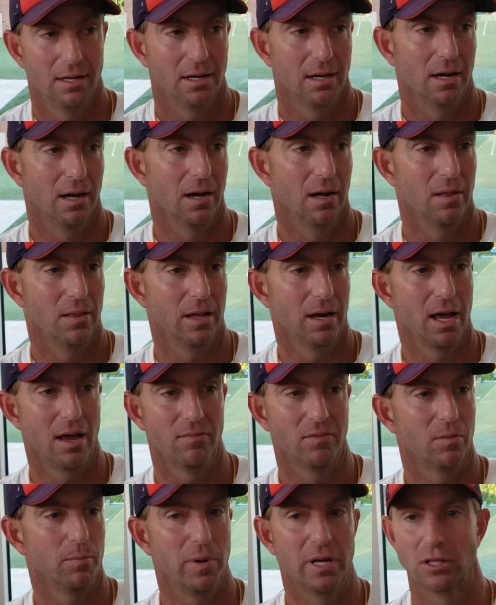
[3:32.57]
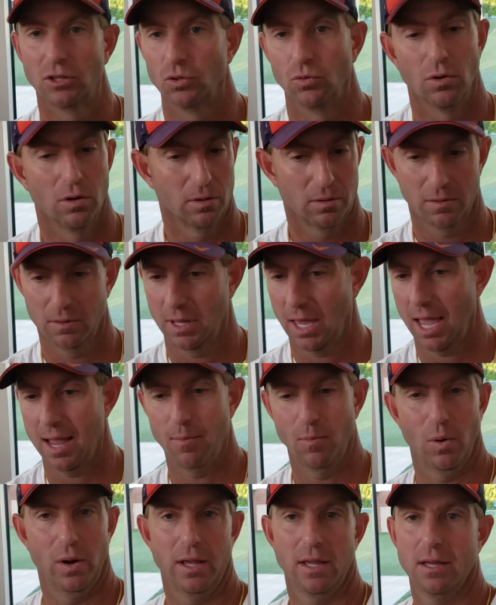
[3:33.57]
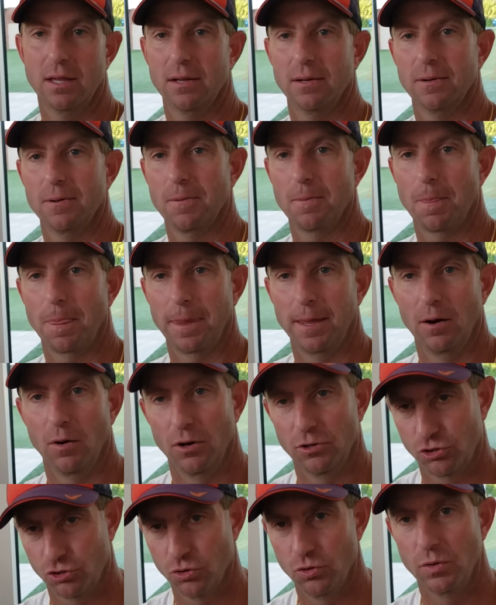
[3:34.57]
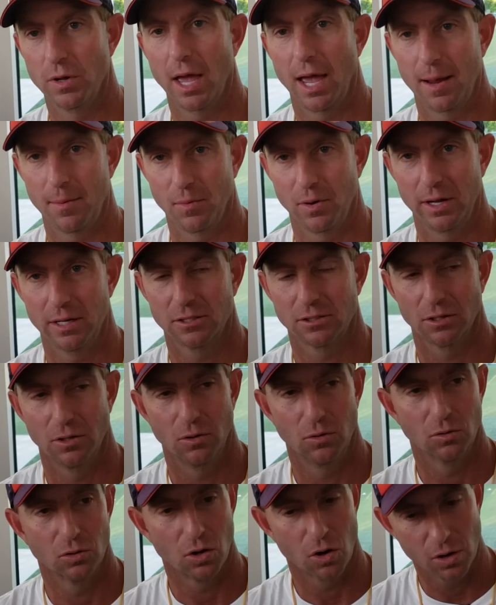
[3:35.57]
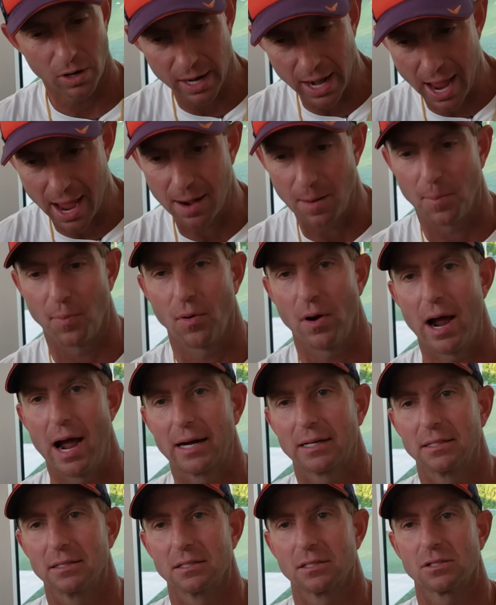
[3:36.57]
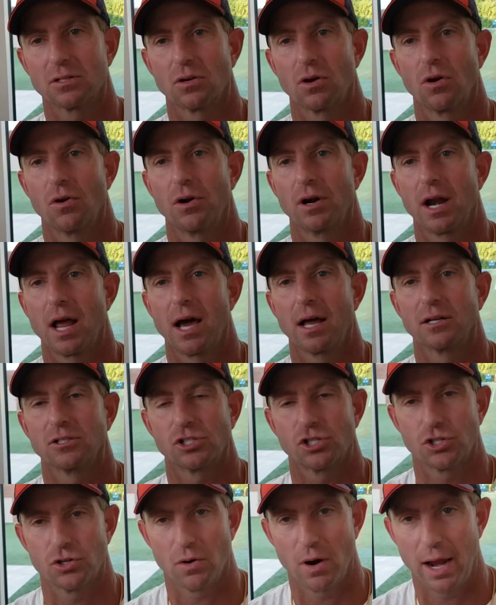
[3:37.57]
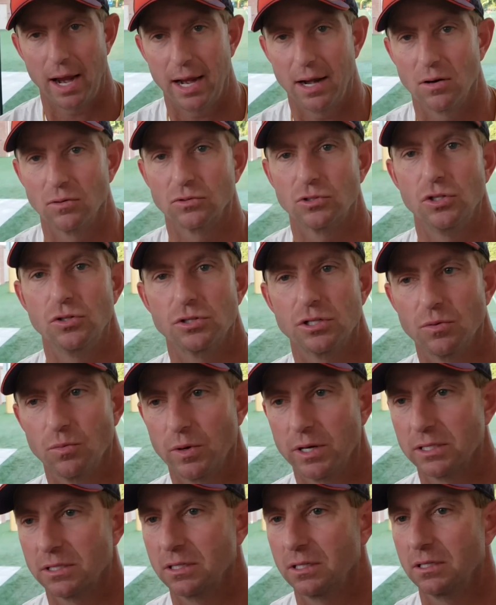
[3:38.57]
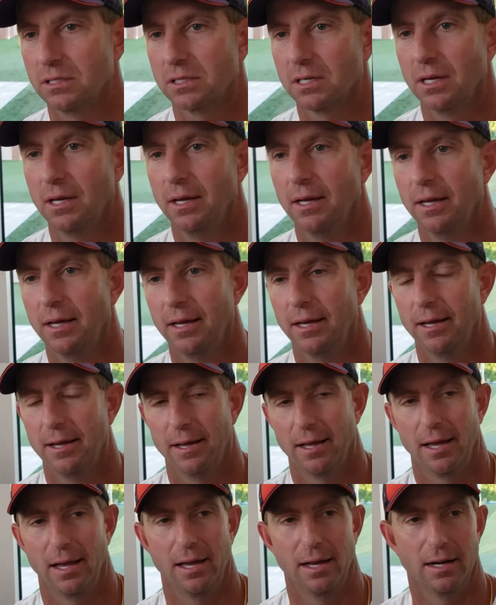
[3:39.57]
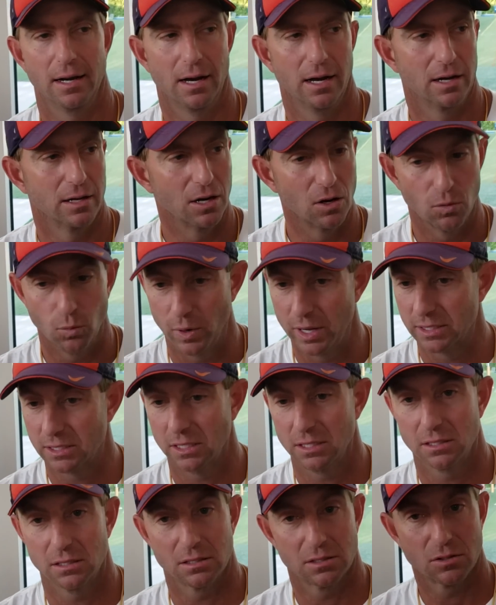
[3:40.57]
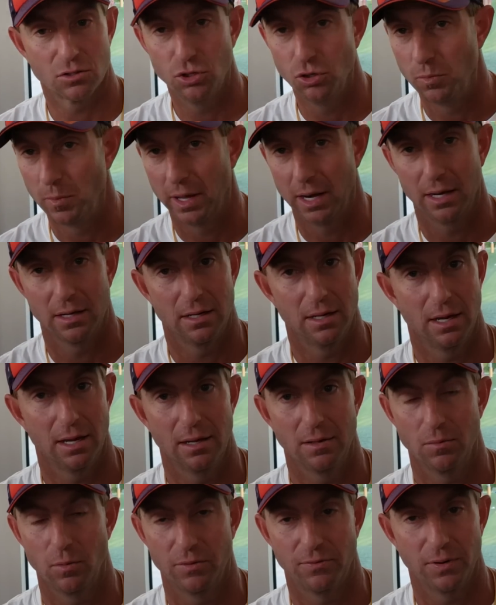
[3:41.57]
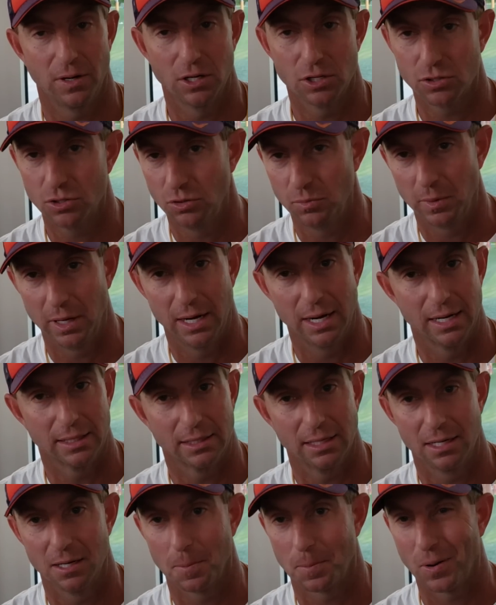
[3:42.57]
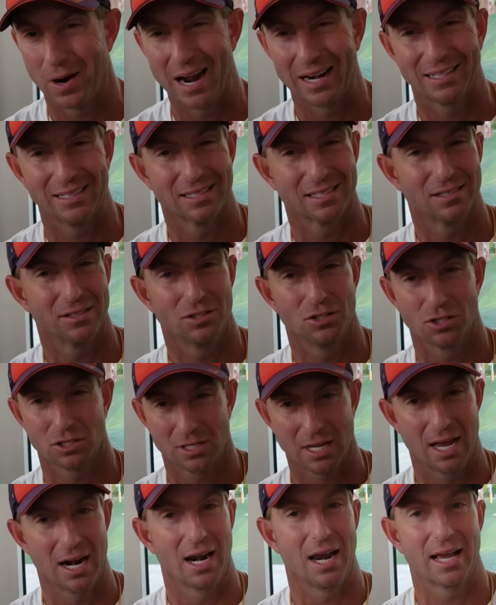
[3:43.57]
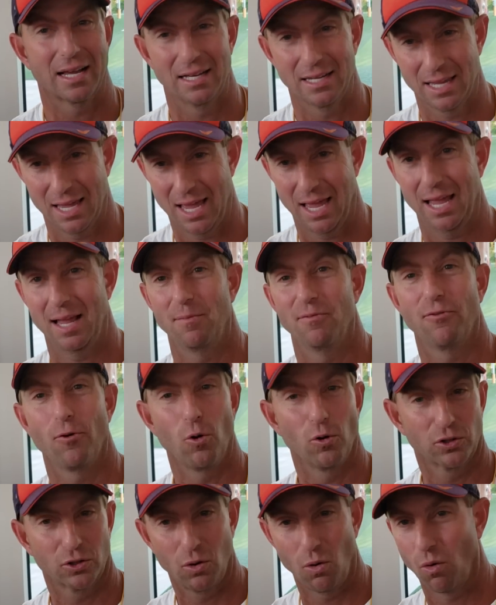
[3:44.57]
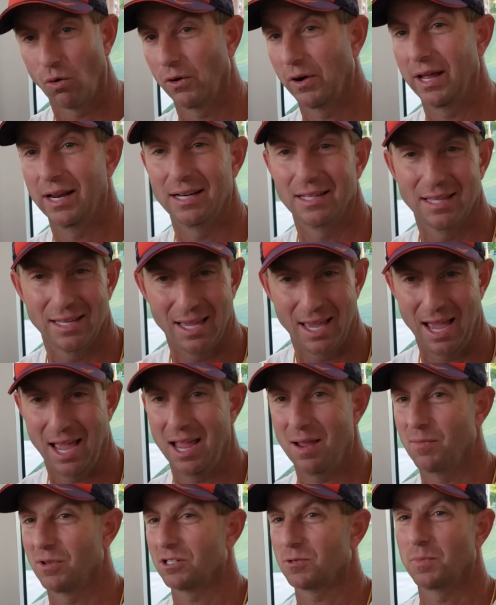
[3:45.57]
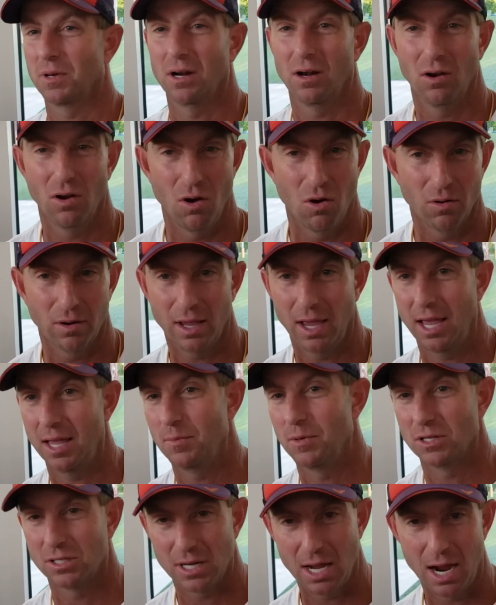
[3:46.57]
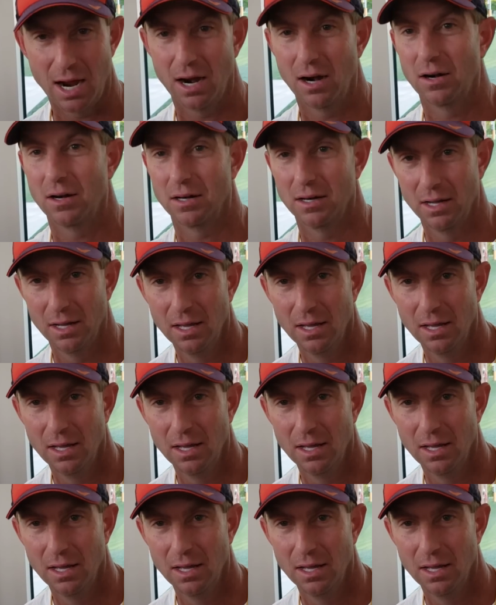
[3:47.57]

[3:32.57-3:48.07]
uh, that haven't been through a game week, you know, a true game week. So learning how to practice, learning how to strain on Tuesdays and Wednesdays. And, uh, you know, Wednesdays is a two minute day. We finish two minute at the end of practice and just kind of like a game, fourth quarter, end of the game. It's been a long game, you're tired.